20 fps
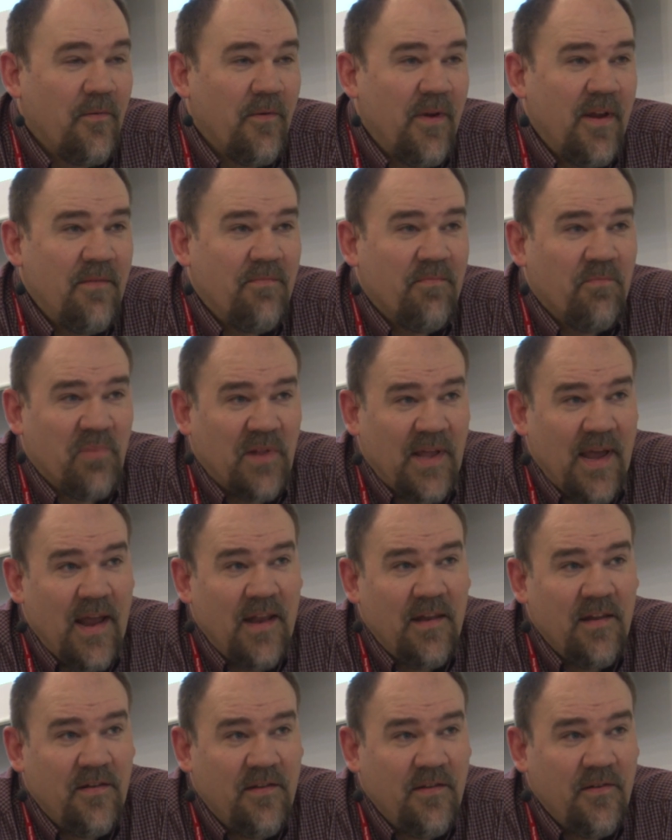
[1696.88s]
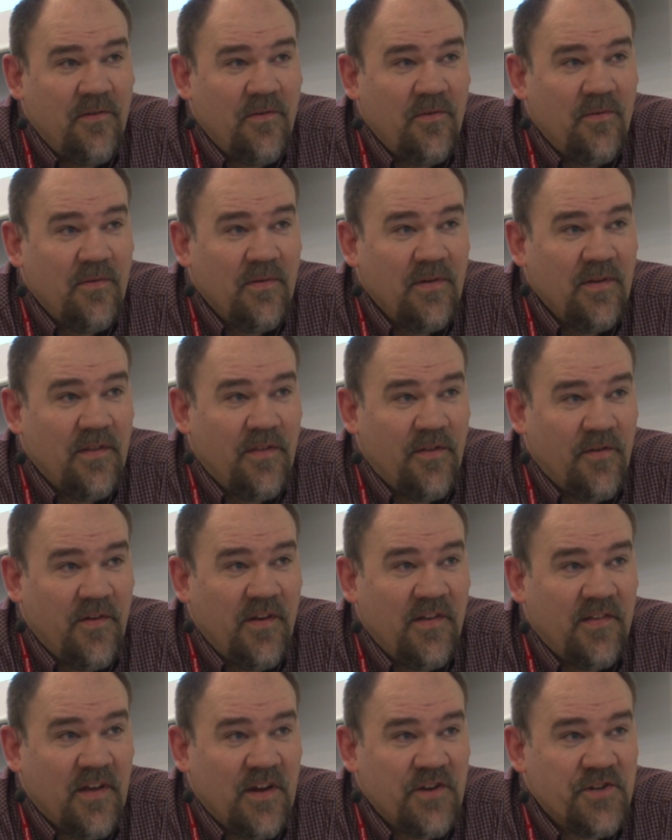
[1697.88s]
we plan to do 30
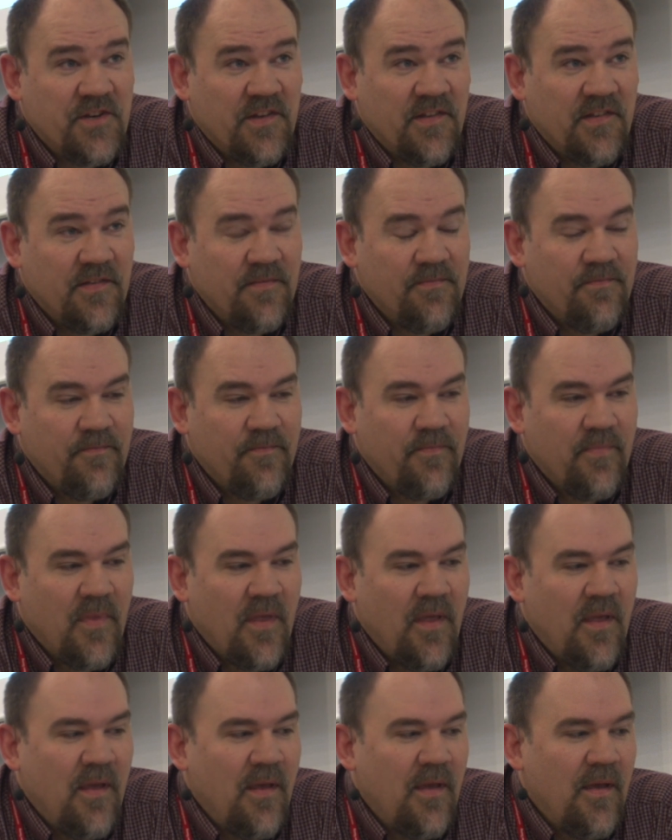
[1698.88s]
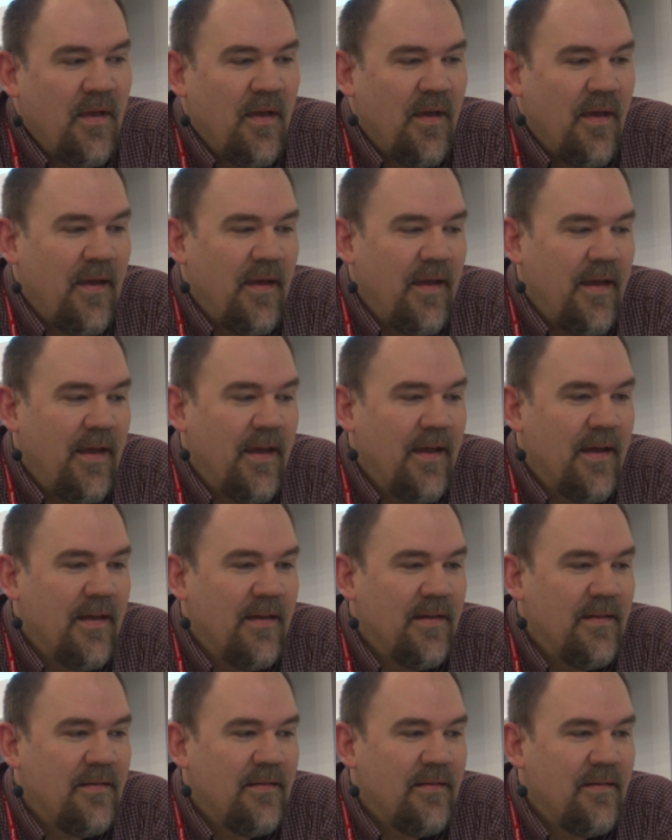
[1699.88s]
sessions,
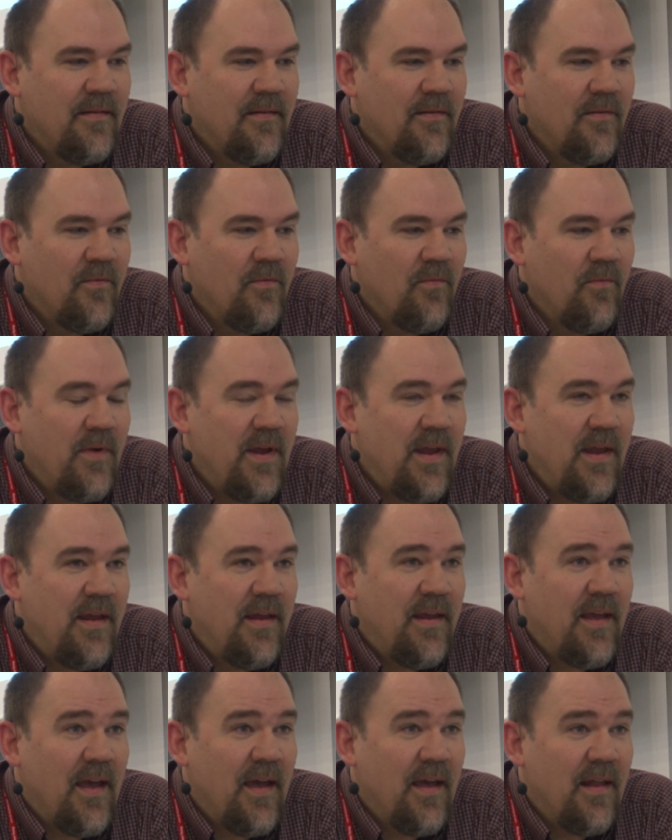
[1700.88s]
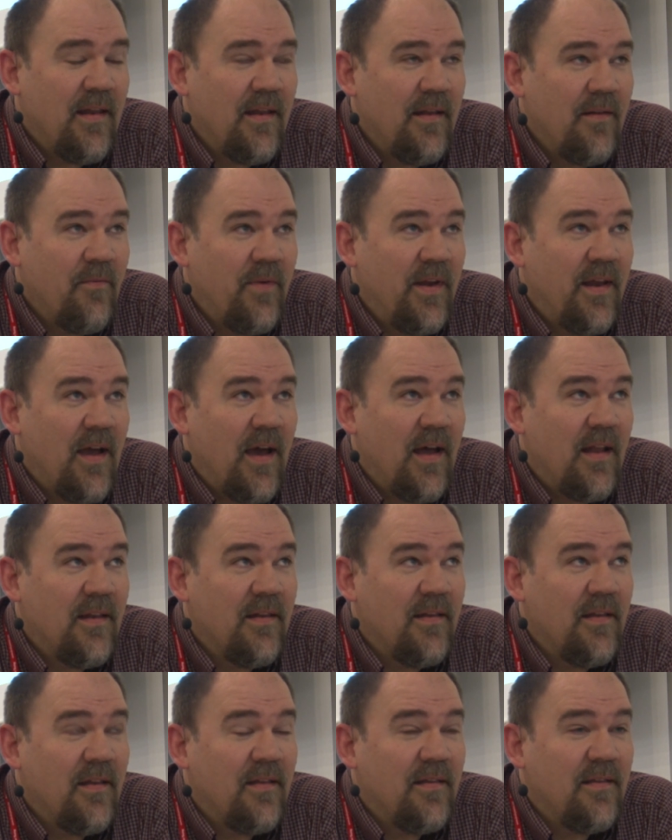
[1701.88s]
and we
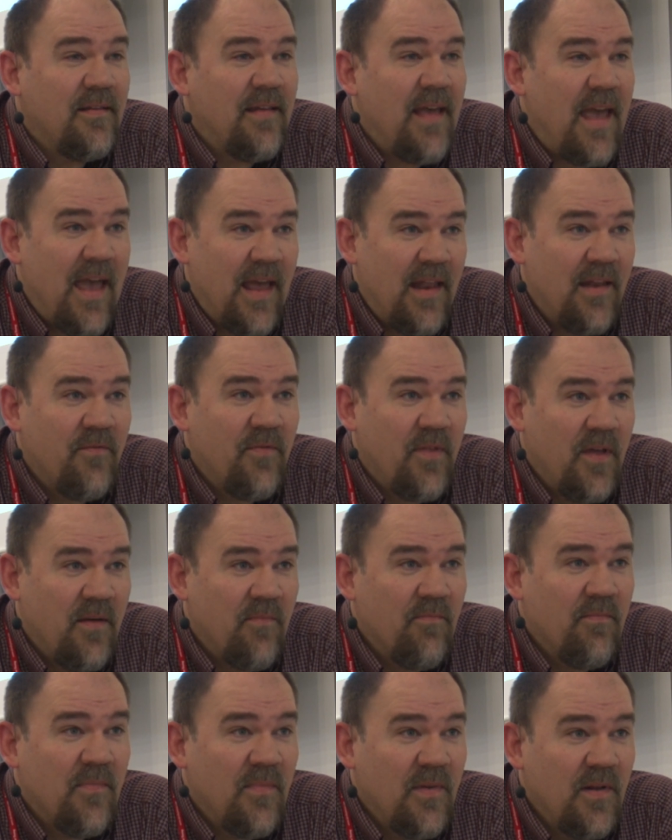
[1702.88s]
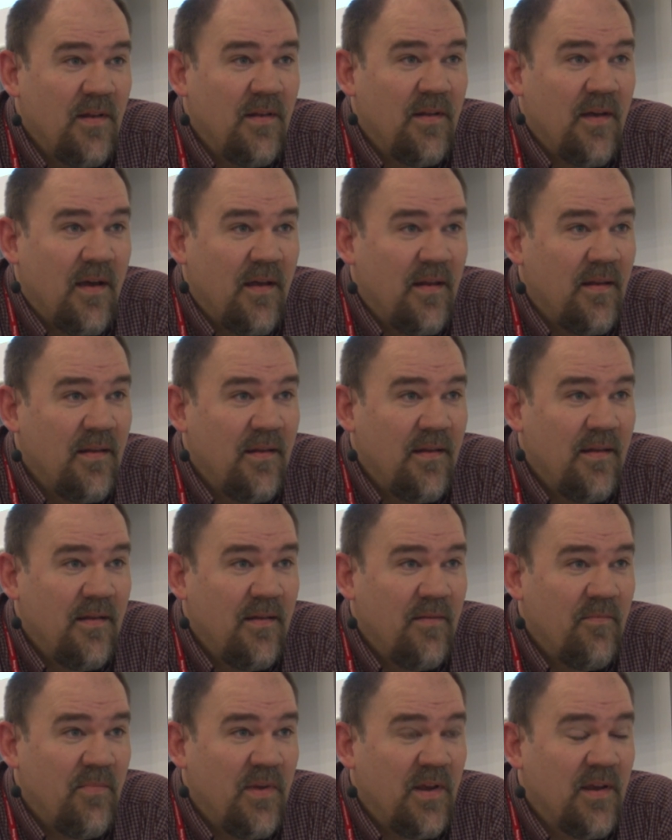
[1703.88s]
got 10 of them done
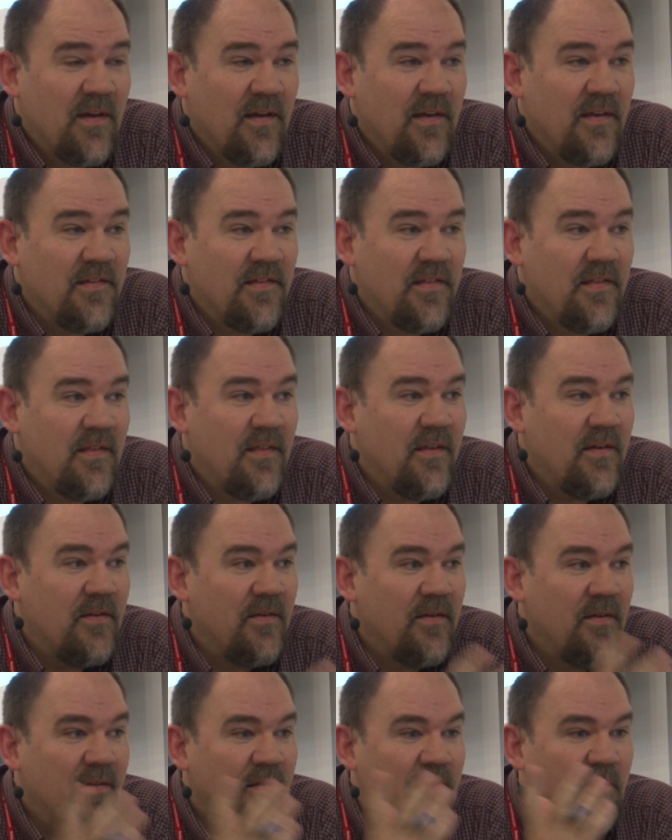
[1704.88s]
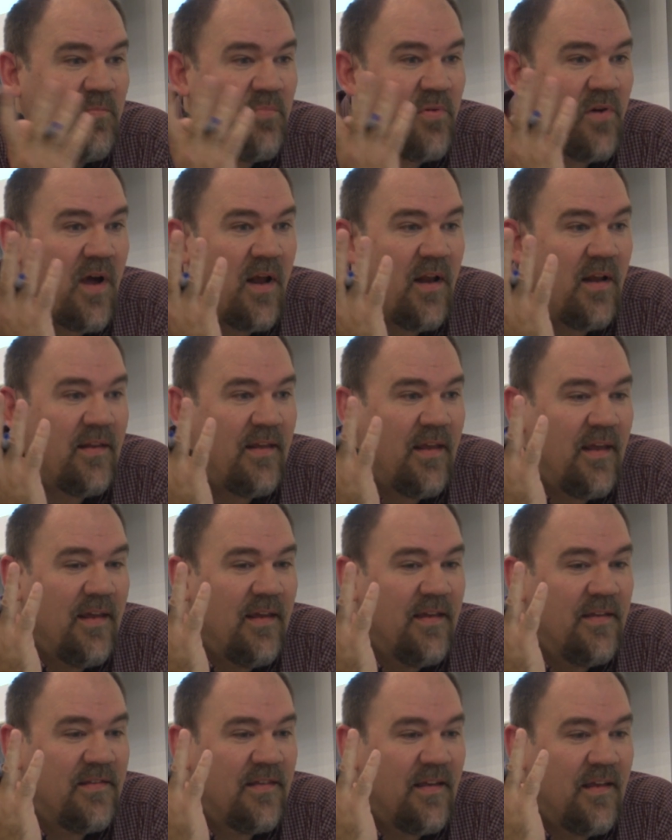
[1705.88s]
because the product
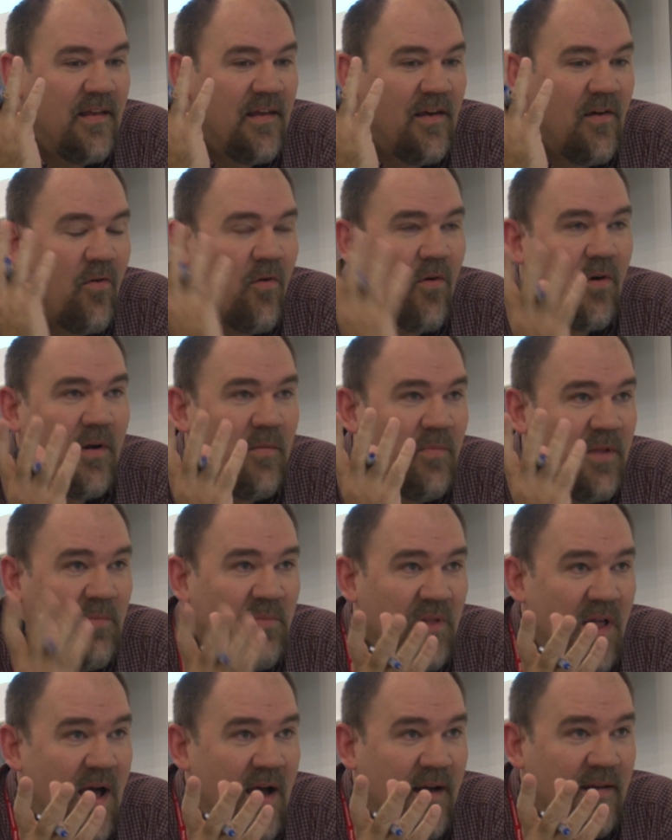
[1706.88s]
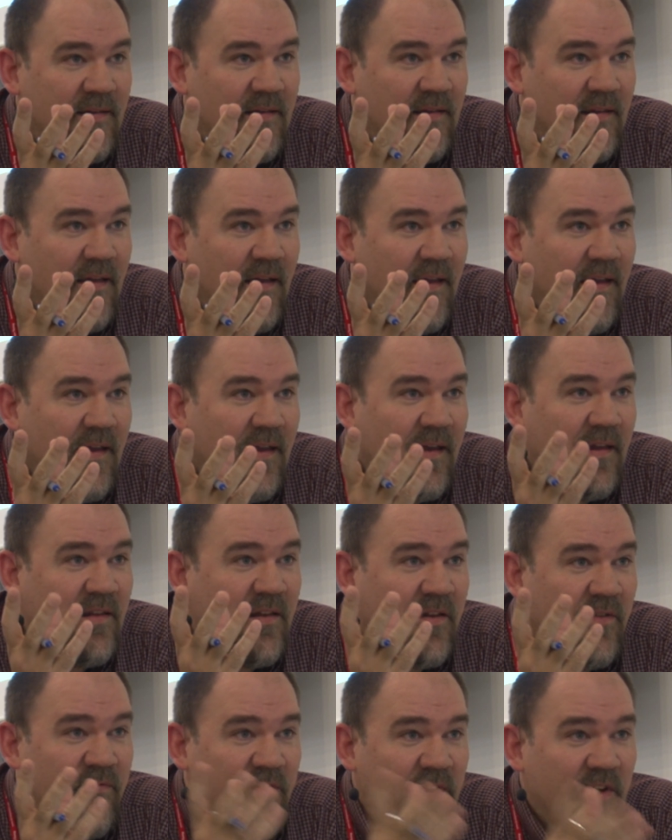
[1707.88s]
is horribly blocked in
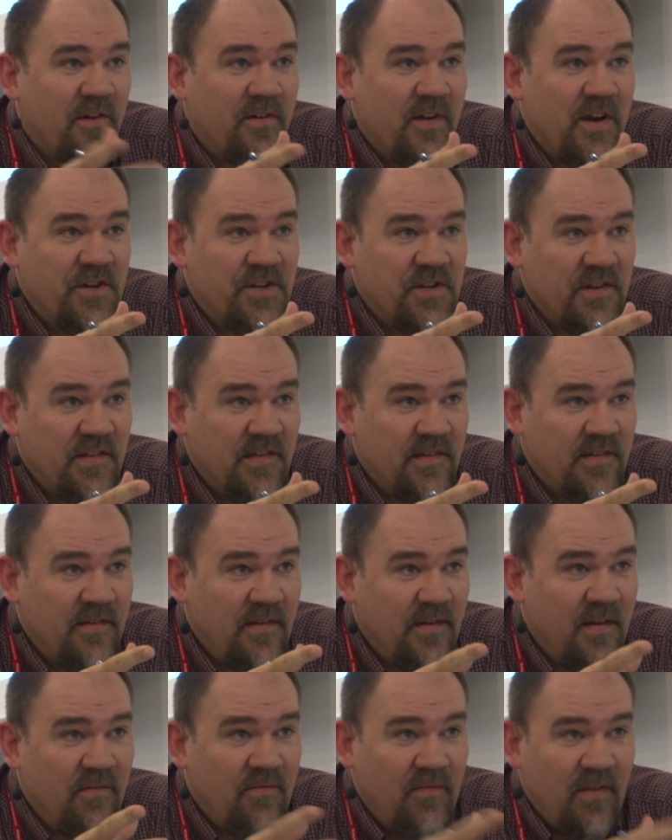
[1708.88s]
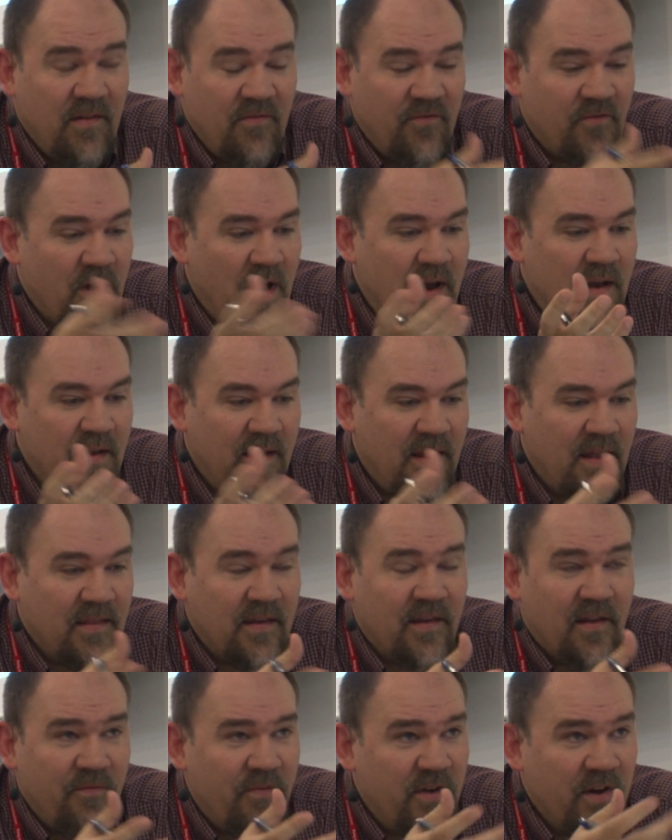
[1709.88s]
configurations and trying to get the
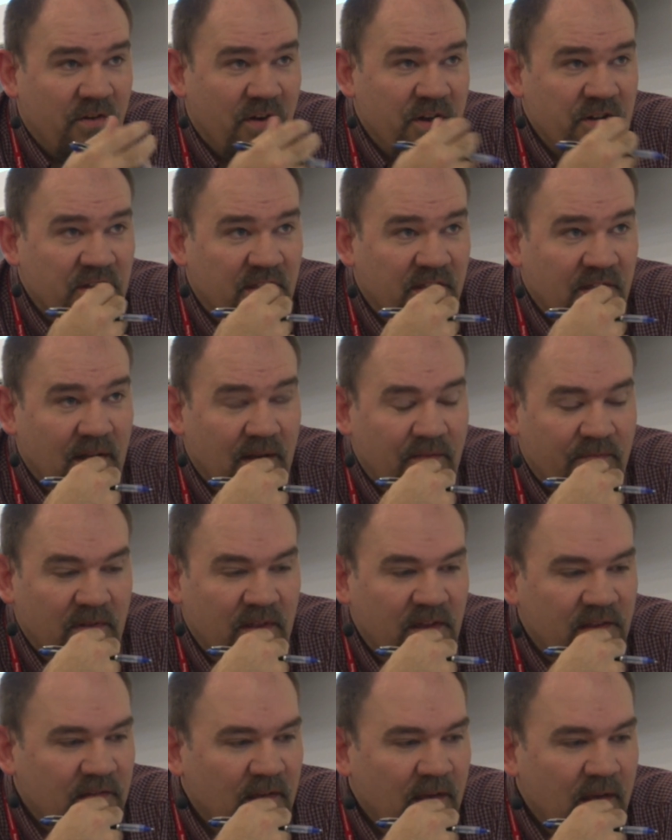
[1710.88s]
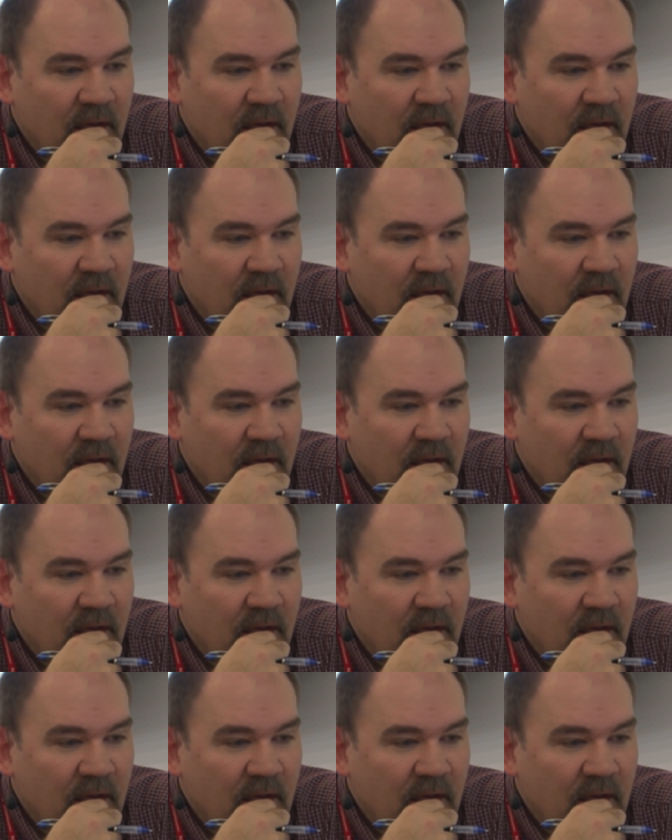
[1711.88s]
configuration set up for this.